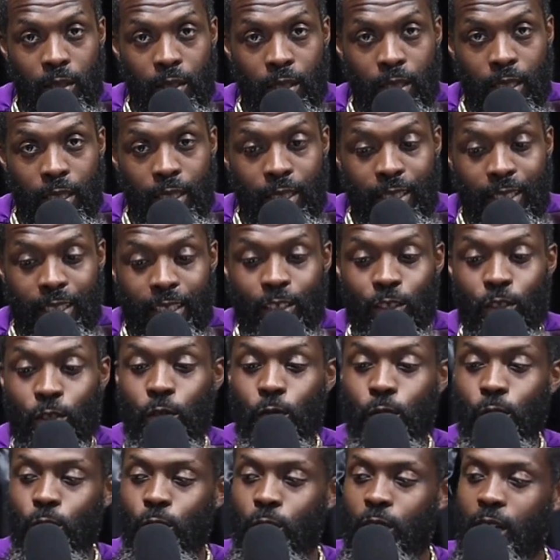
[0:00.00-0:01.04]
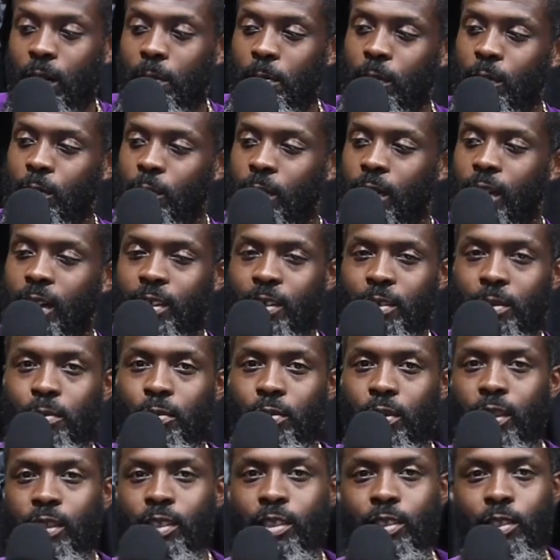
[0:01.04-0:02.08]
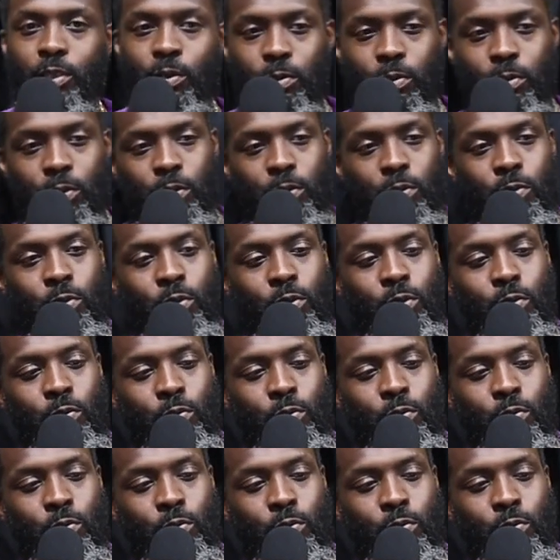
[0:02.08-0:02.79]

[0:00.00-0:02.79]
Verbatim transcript: Then two, you coming around your brothers, you